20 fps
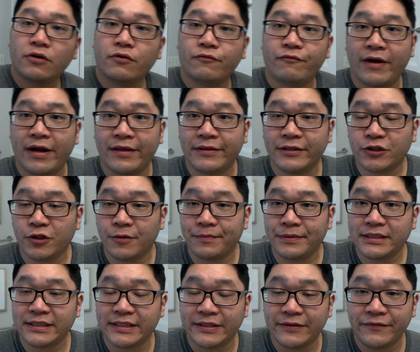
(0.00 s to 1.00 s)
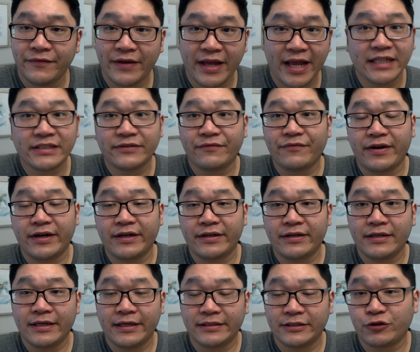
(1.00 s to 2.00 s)
around the soap itself. It's a very,
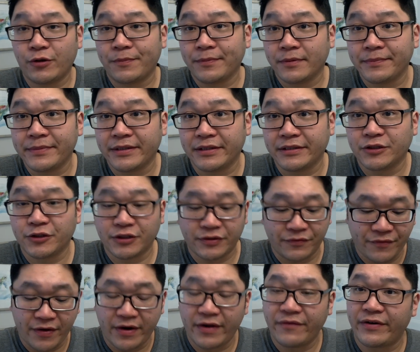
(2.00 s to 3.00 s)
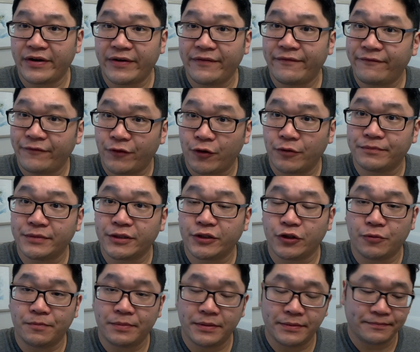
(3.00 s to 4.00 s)
it's triple milled, so it's a very, very firm
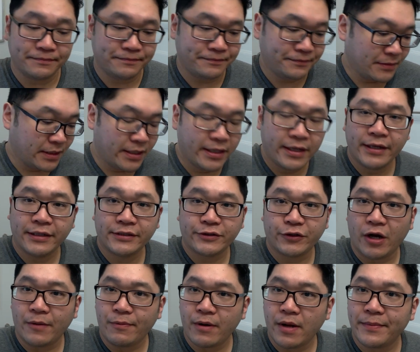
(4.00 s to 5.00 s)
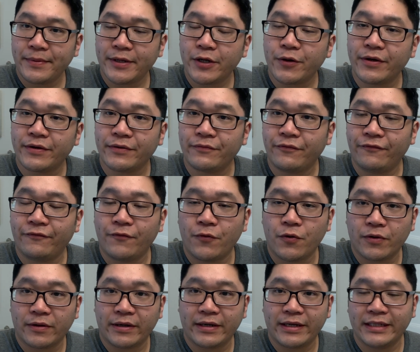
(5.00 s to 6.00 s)
soap. So I'll probably be going
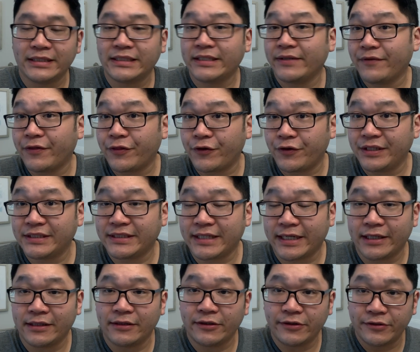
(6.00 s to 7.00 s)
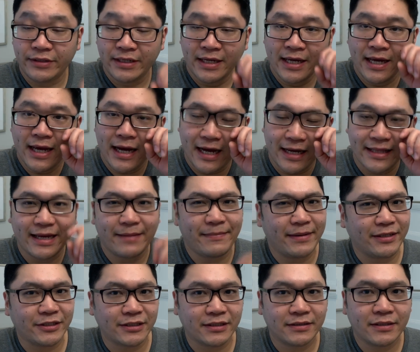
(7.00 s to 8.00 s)
for, instead of a 30 second load, I think I
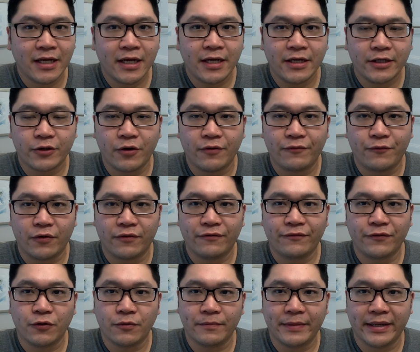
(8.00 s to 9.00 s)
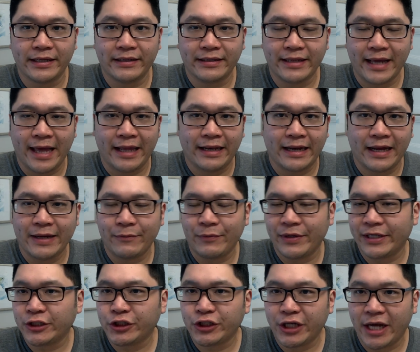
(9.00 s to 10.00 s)
might just go for a full minute and I, we
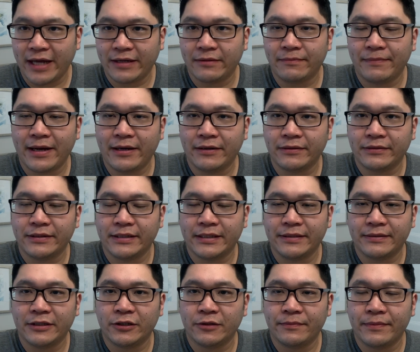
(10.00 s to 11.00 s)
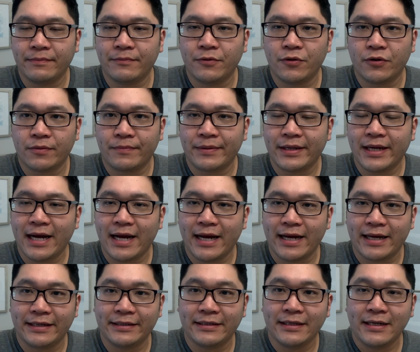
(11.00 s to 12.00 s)
can chat about uh, a little bit more
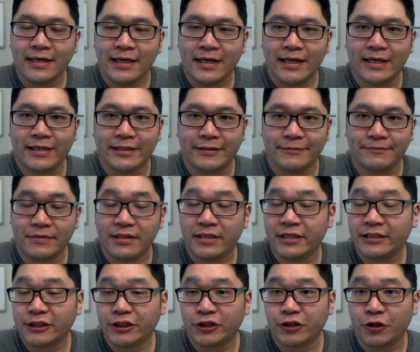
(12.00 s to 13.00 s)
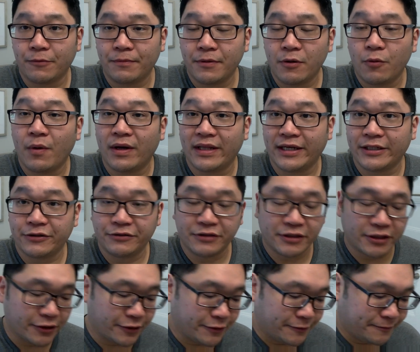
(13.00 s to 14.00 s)
behind um, this soap while I do
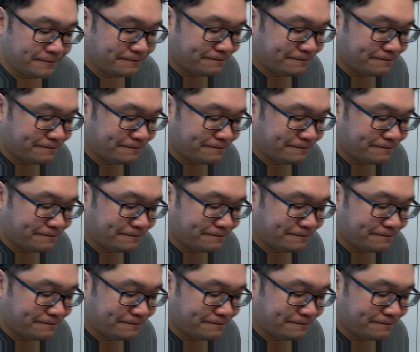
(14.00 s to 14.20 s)
so.